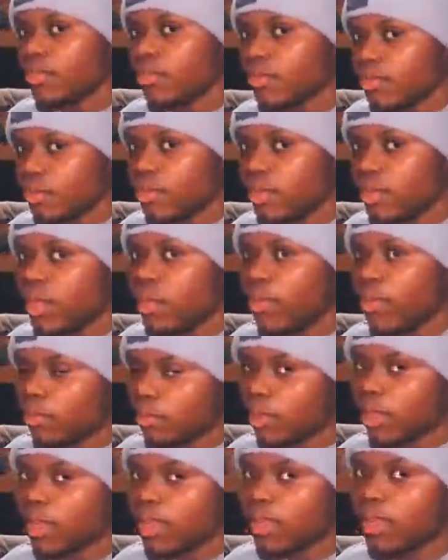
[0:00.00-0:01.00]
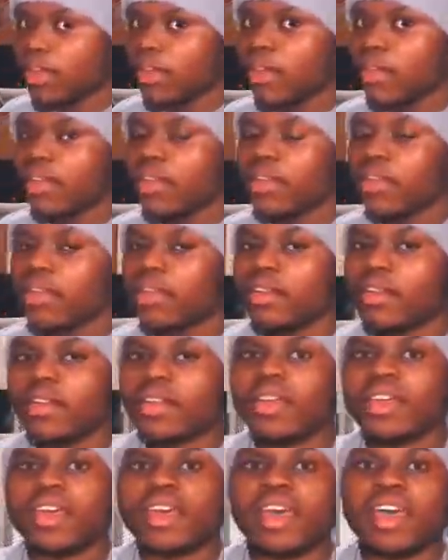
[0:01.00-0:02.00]
knew that or play that.
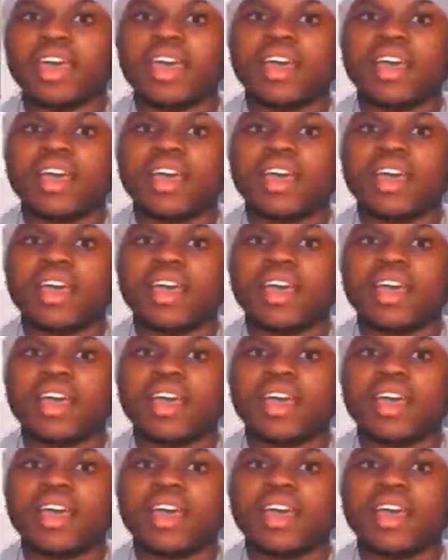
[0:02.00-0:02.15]
And